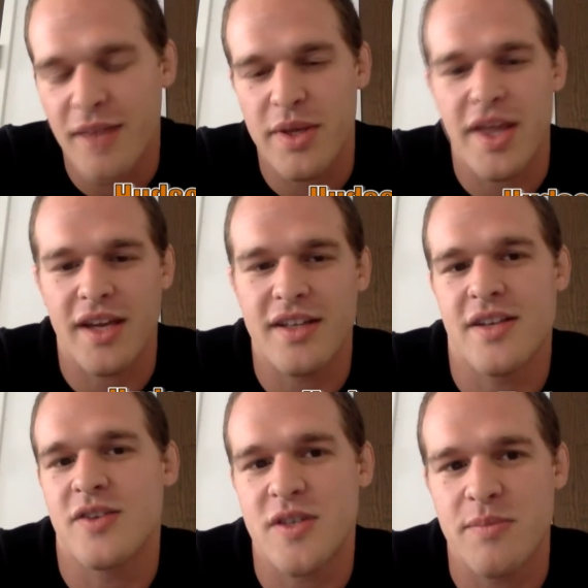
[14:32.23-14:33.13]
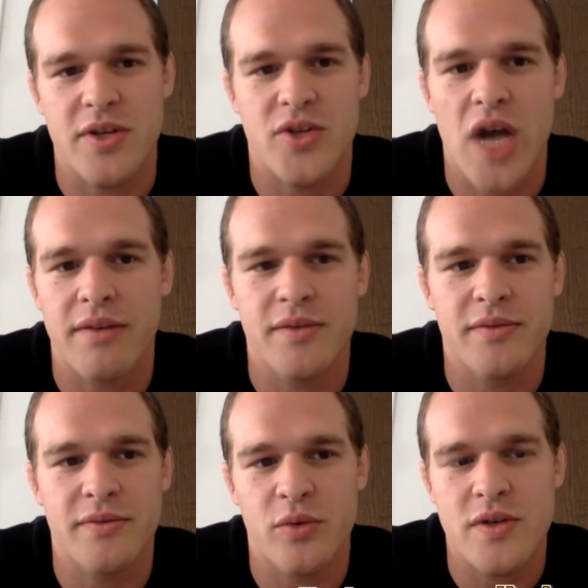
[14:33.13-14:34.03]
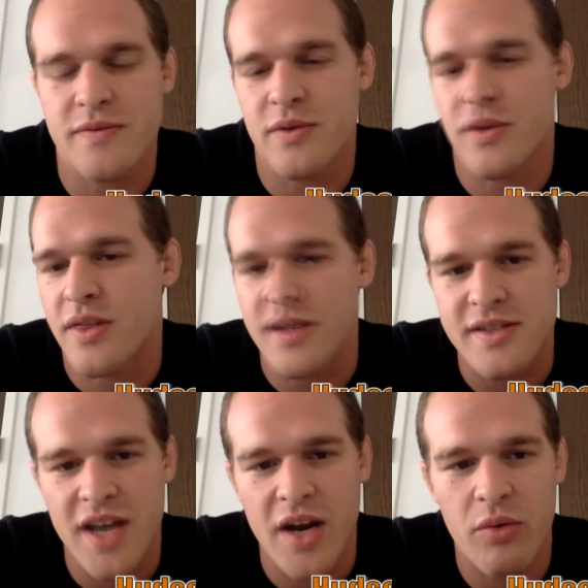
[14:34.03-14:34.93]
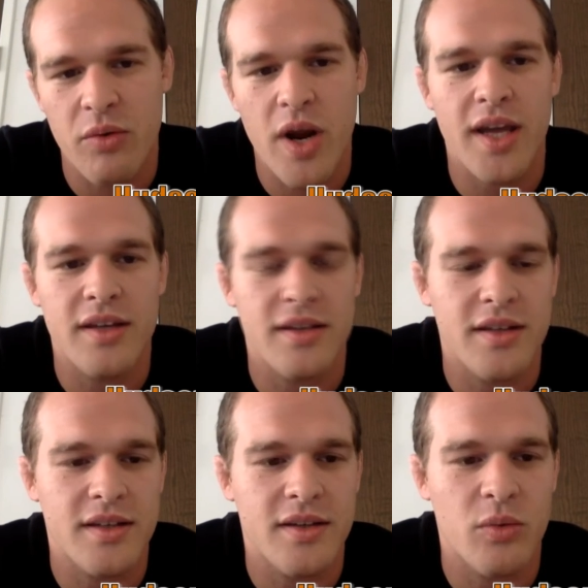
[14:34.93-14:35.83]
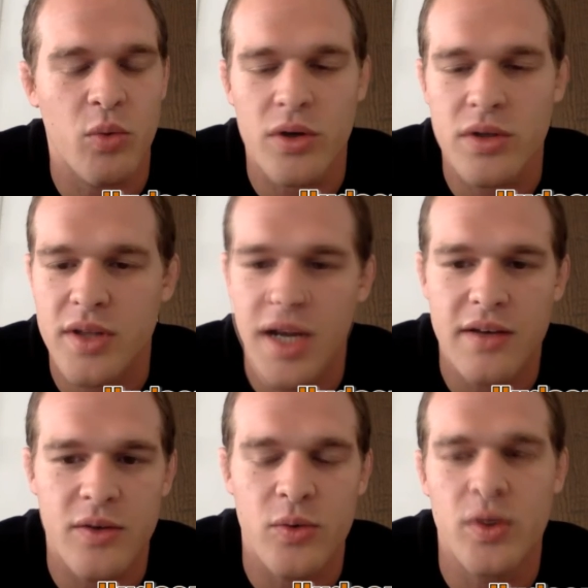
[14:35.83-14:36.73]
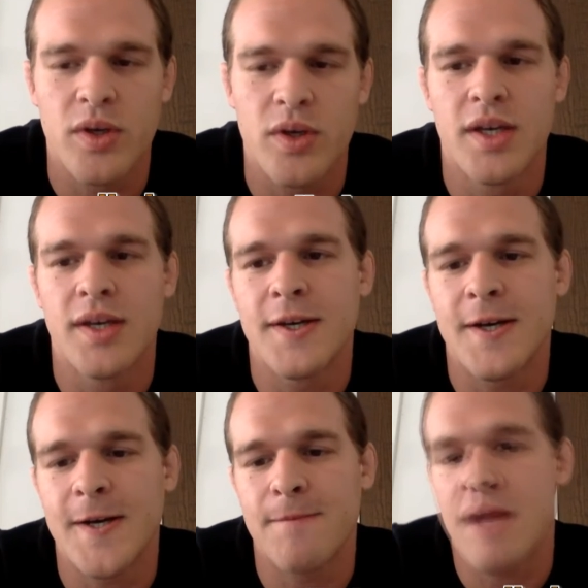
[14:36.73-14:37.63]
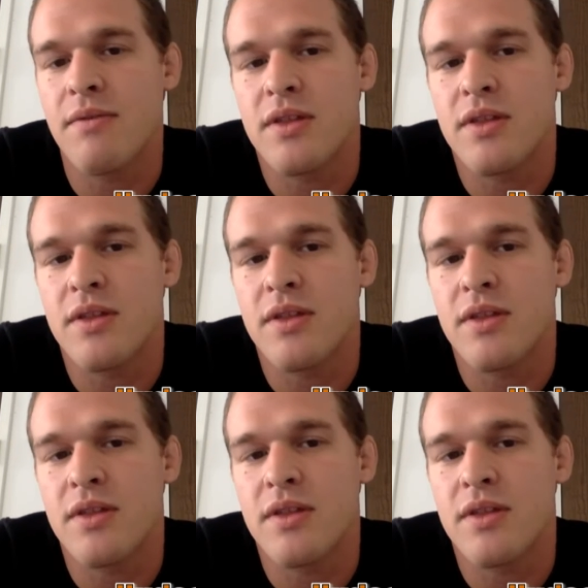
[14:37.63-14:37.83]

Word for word: I mean, that continues to be a driving force for the things that I write, the work that I do, and